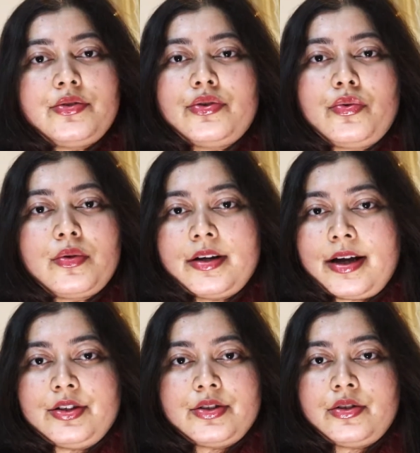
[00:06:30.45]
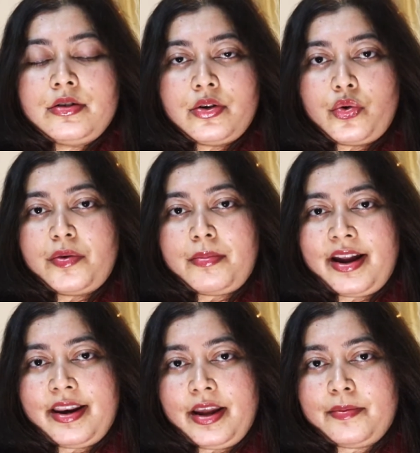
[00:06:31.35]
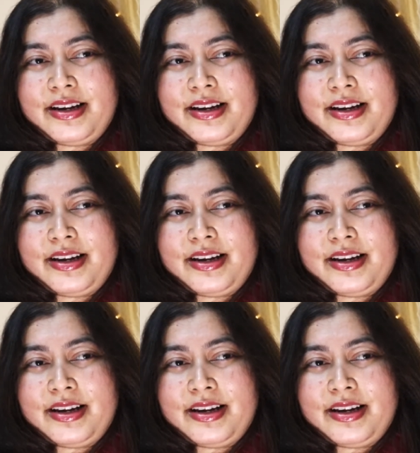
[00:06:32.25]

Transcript: you know that I just wrote my name.